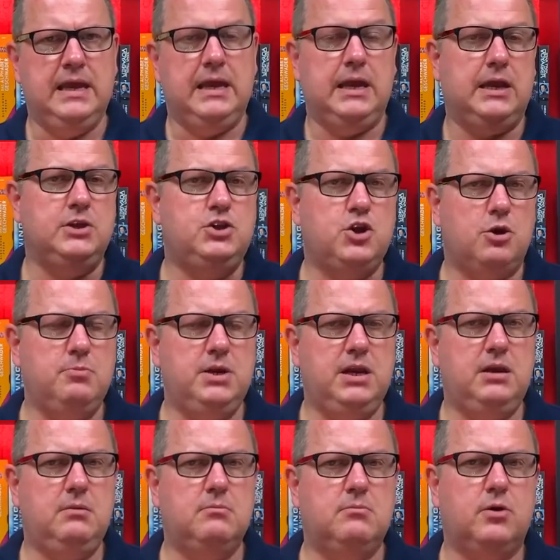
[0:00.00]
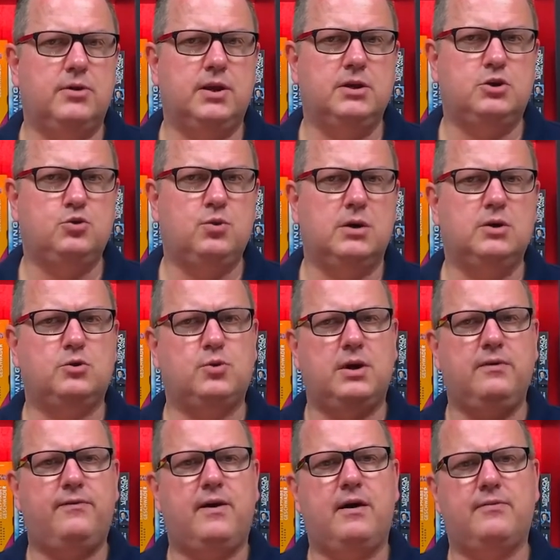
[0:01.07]
In Germany, more than
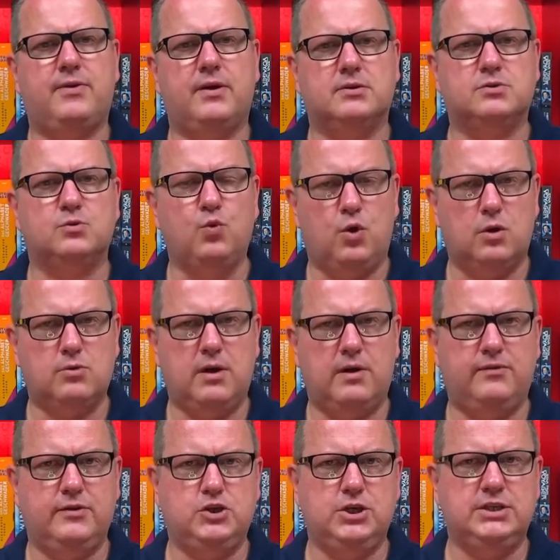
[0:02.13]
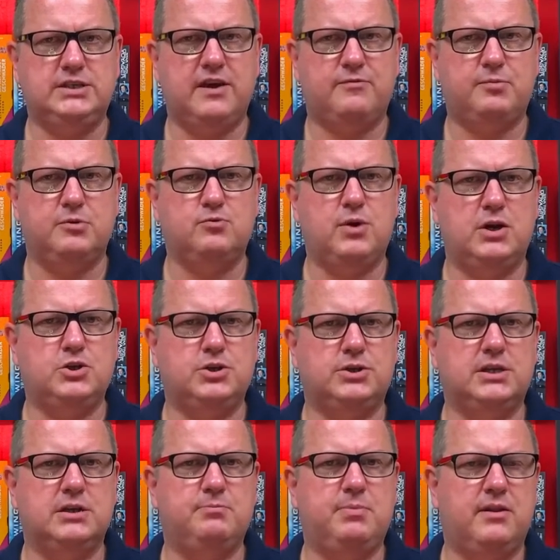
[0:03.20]
225,000 war refugees have been
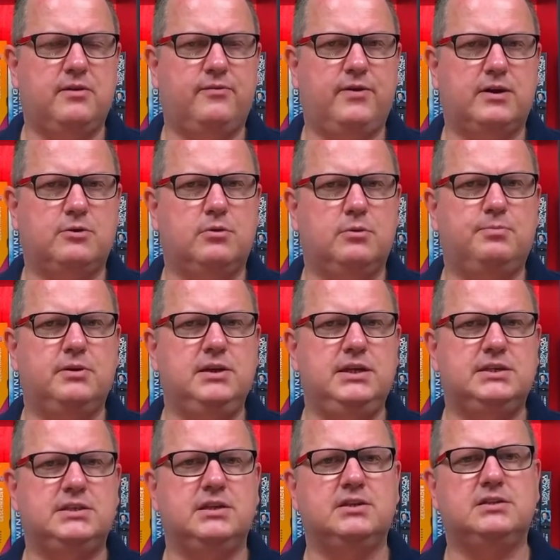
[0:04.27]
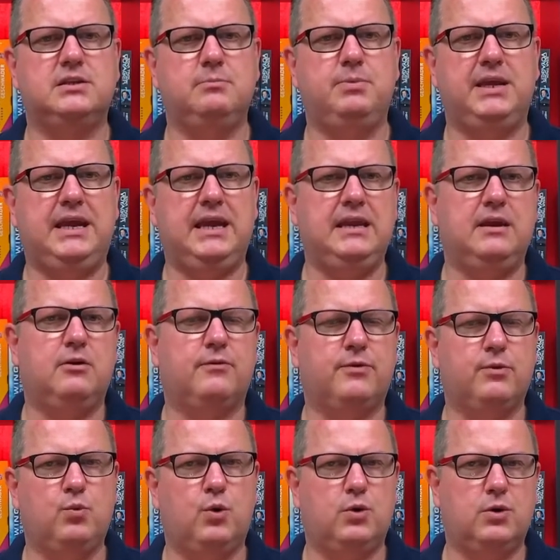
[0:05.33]
registered by the federal police since the beginning of
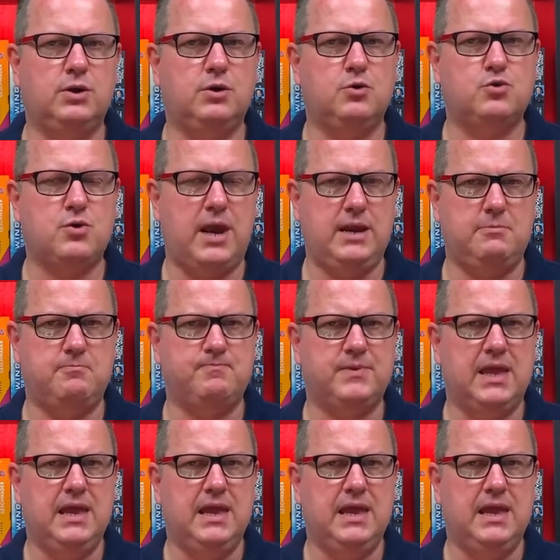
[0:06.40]
the war in Ukraine.